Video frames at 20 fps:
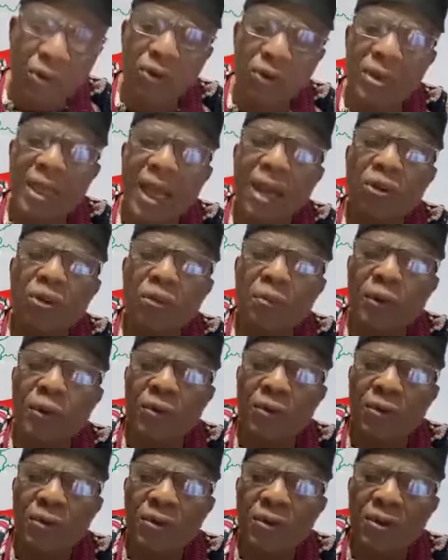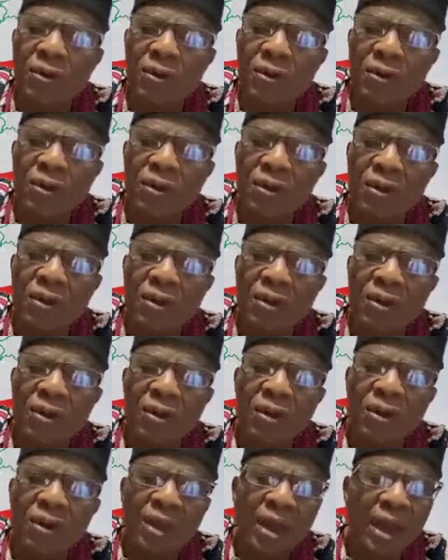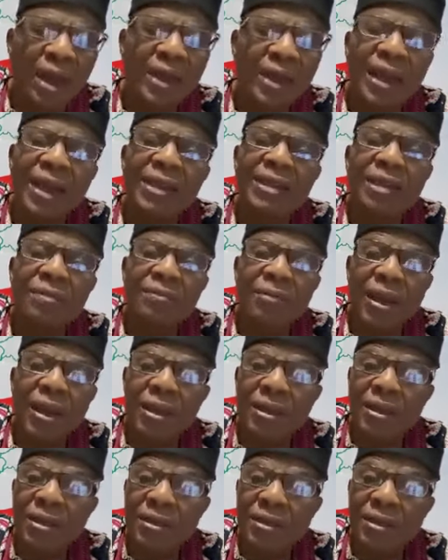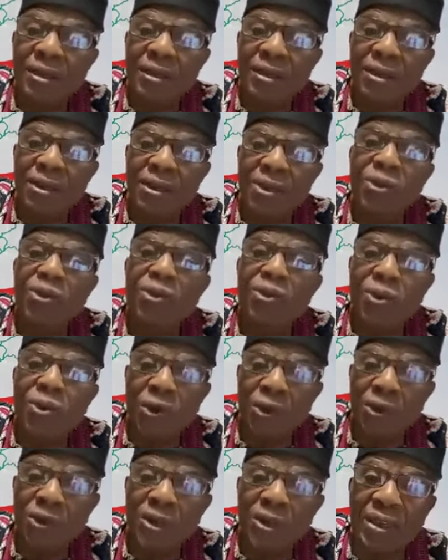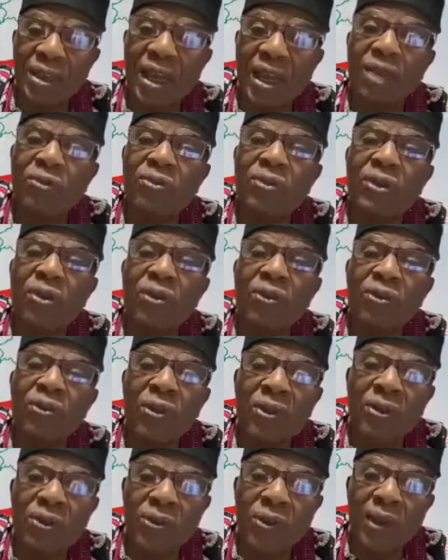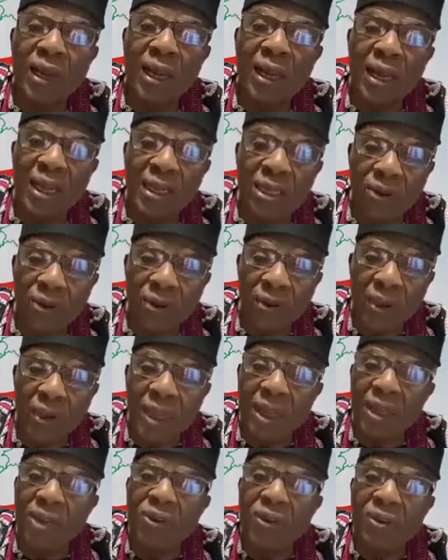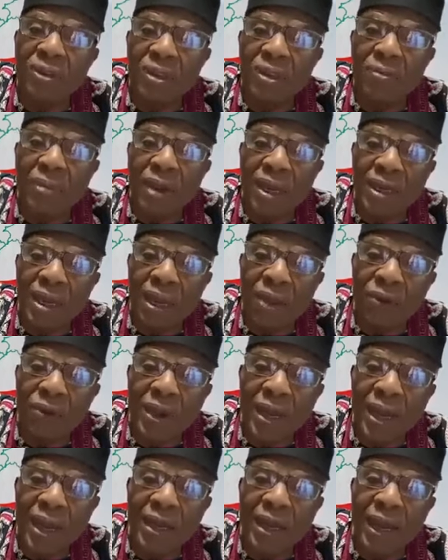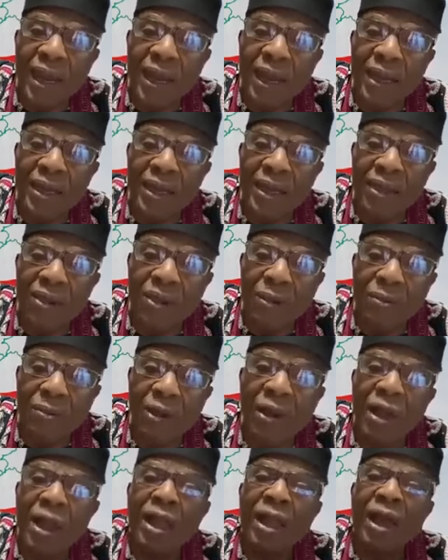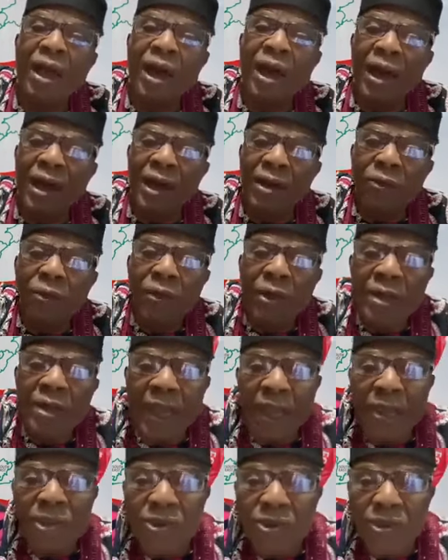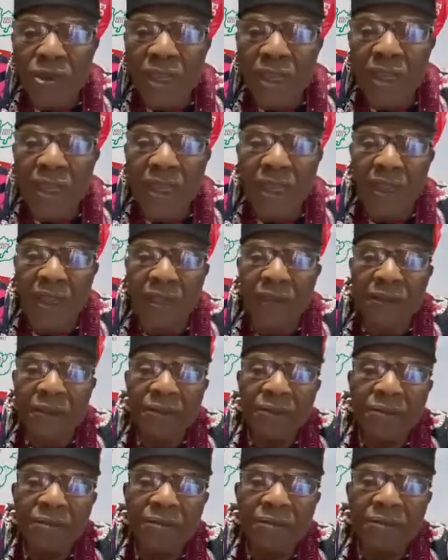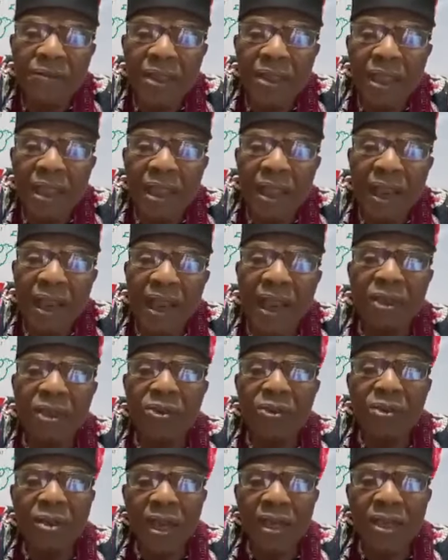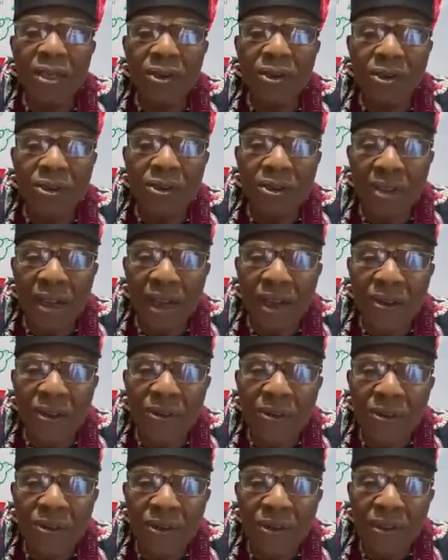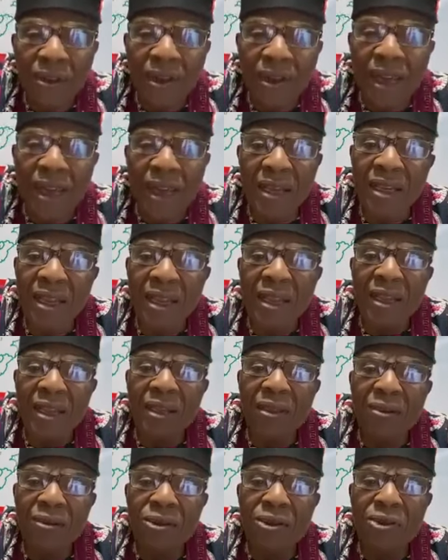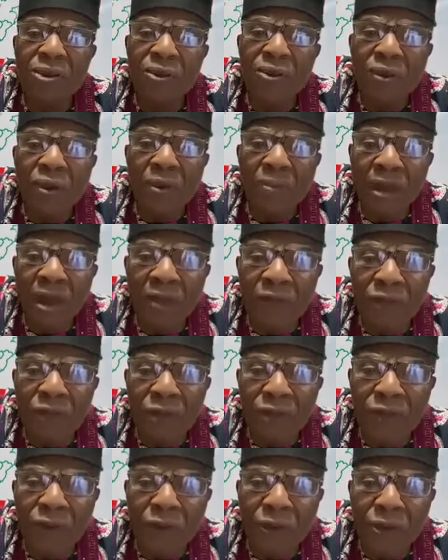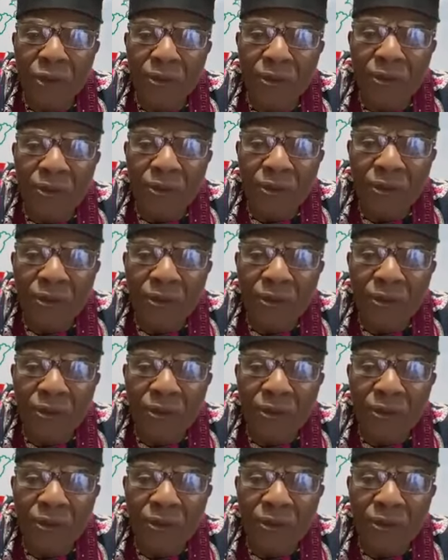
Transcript: Yakubu, and that's the man you trust that will conduct your election. It doesn't matter whether they are killing your brother. And what are you saying? Are you telling us now that we should come and vote for you?